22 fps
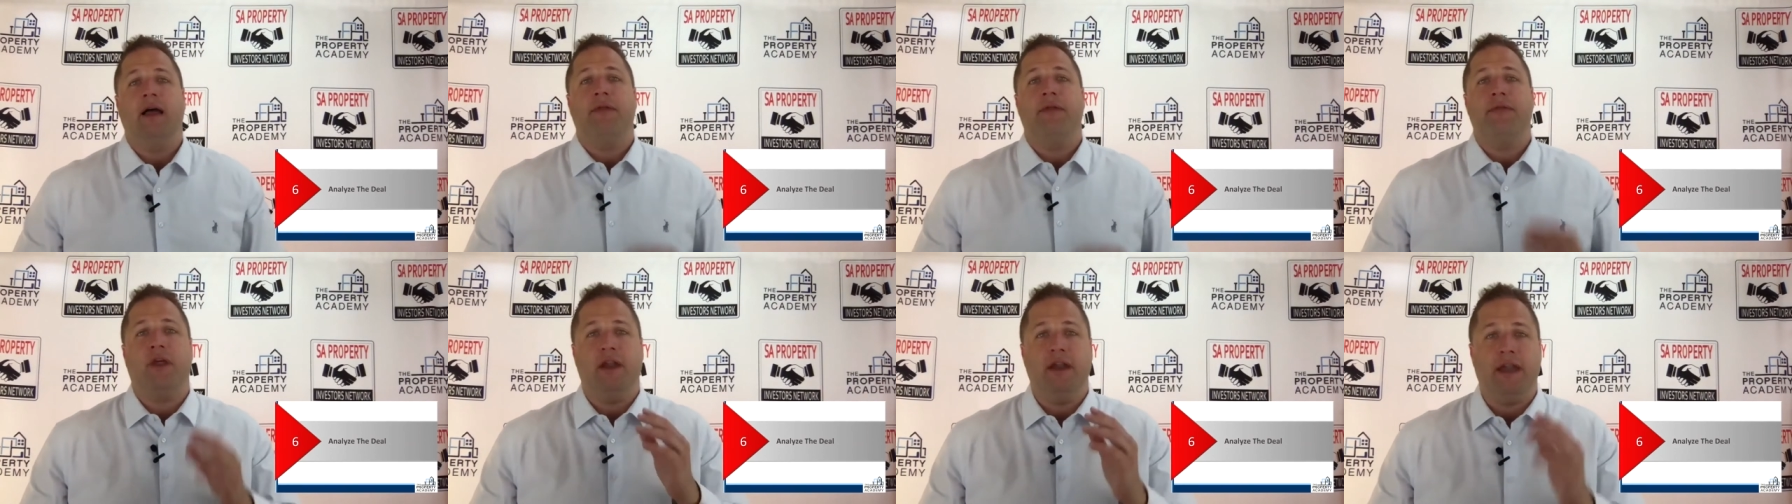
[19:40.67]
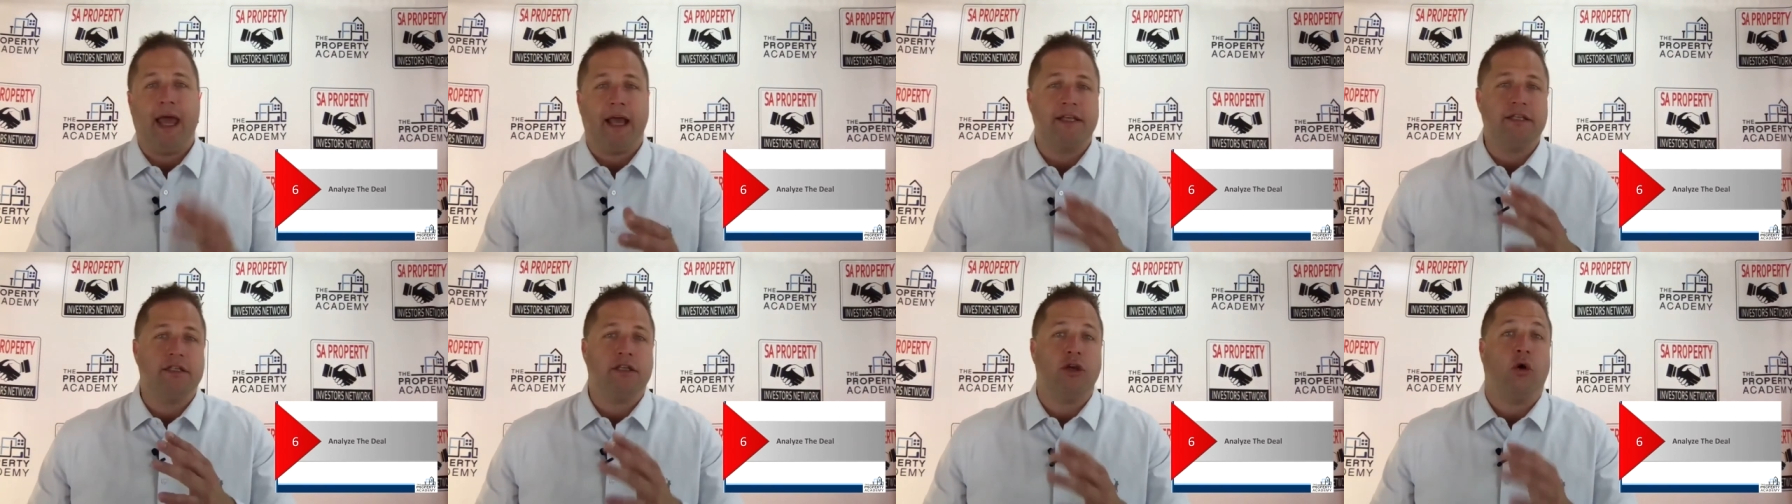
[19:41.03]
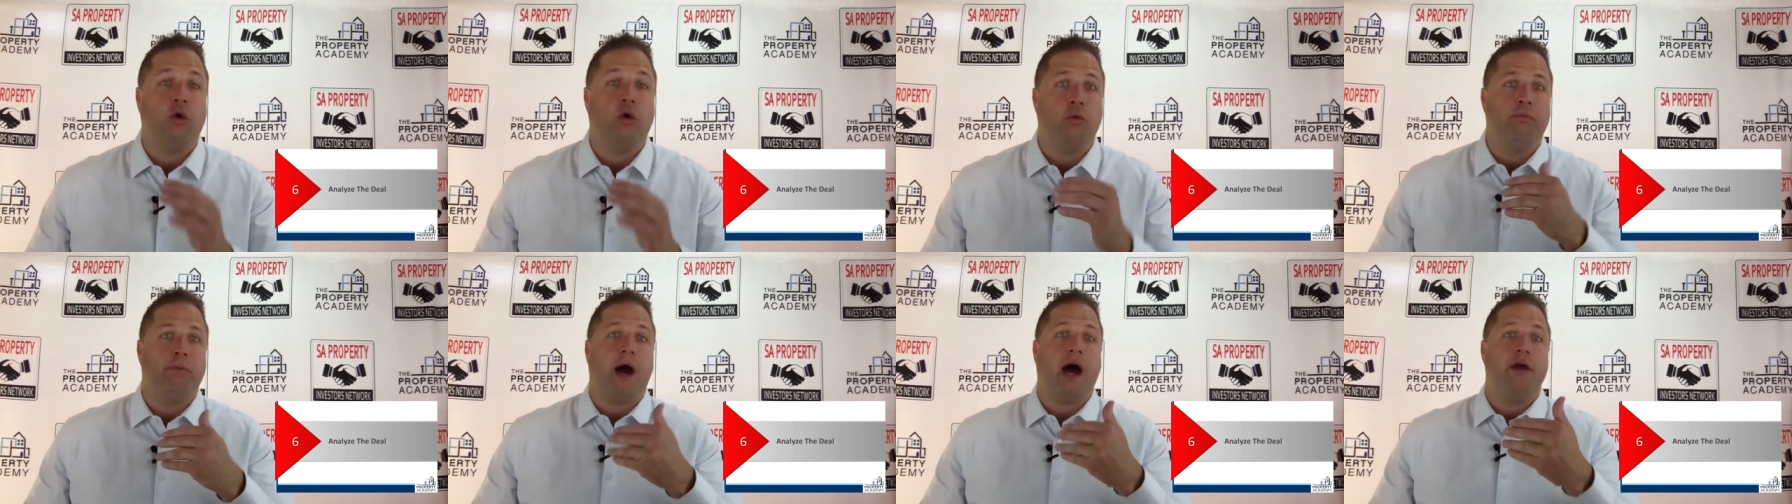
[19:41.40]
the next
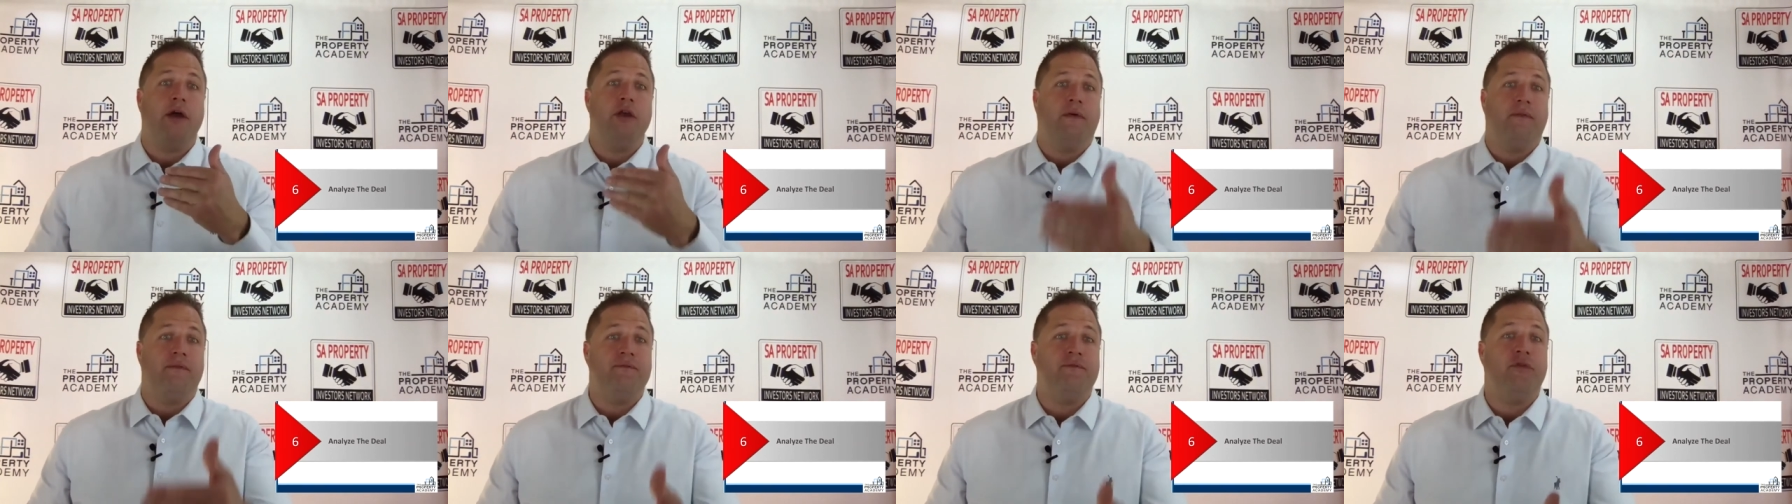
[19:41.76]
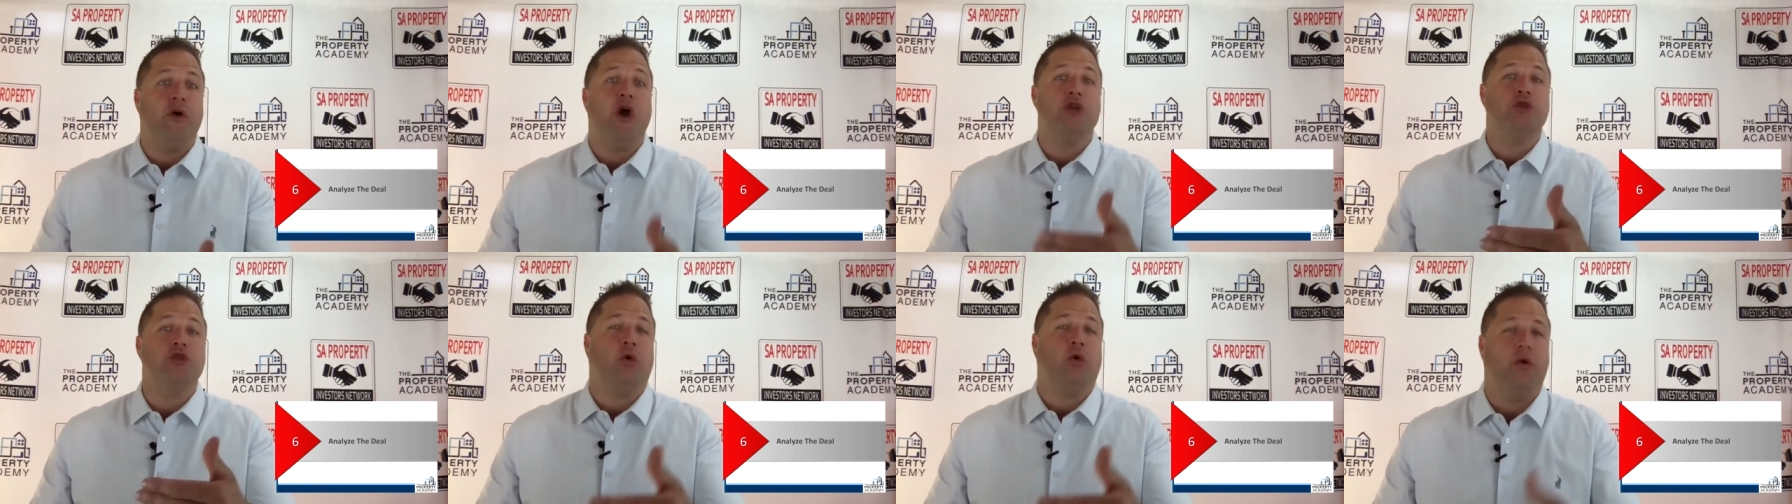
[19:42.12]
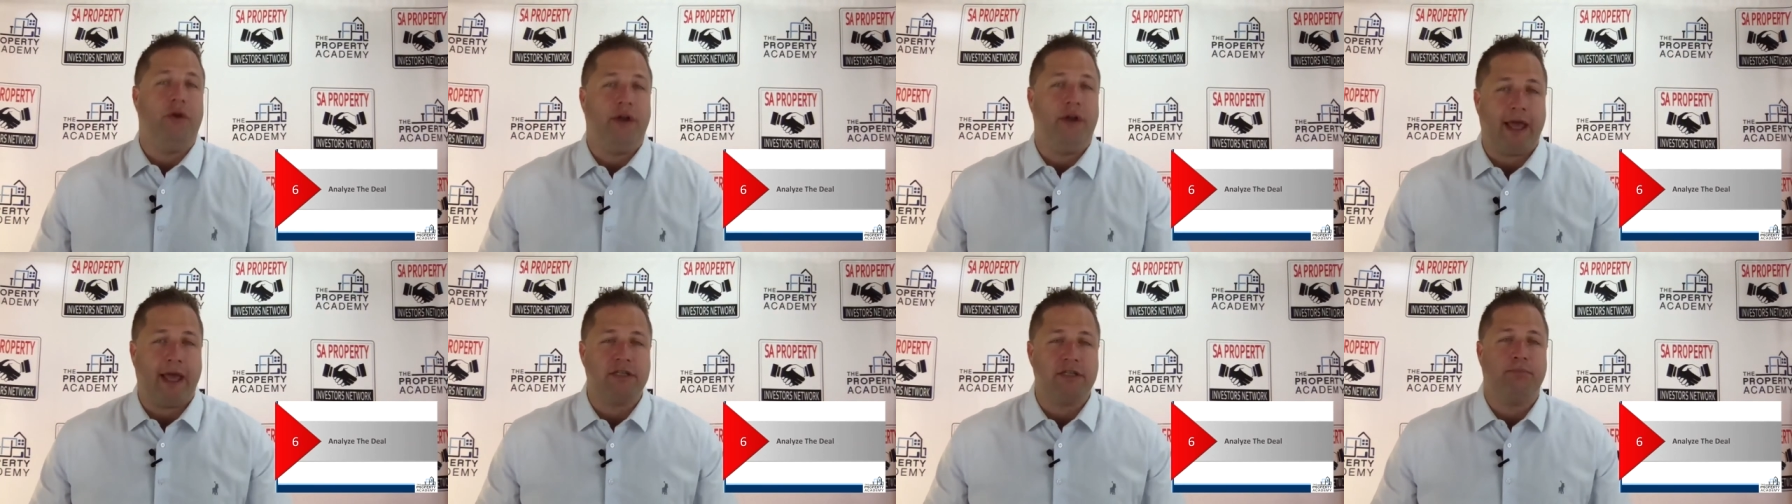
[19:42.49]
or buy your first or
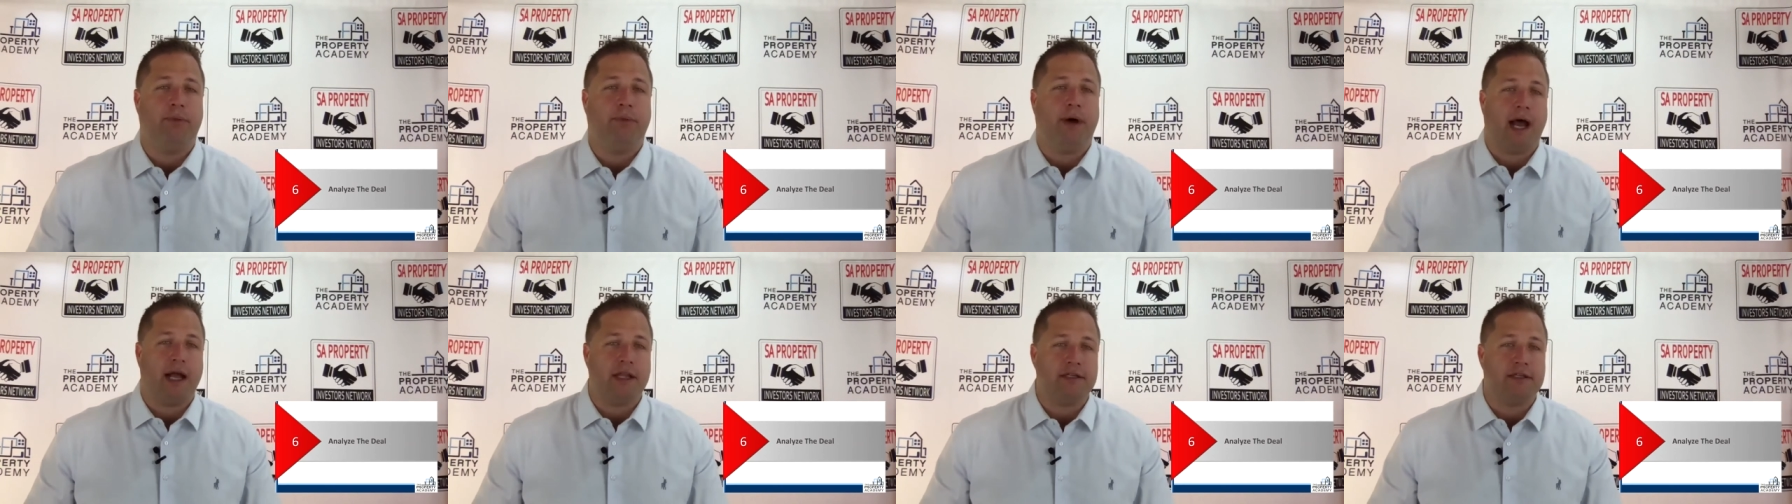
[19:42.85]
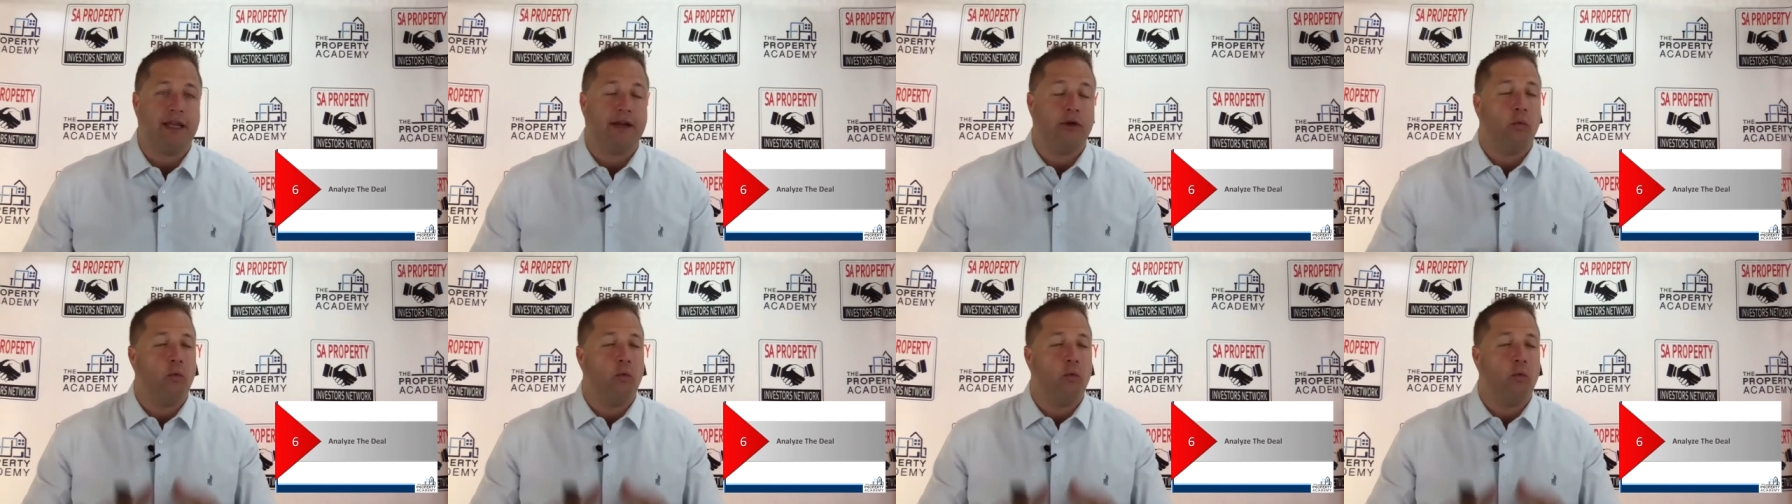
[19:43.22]
next buy today.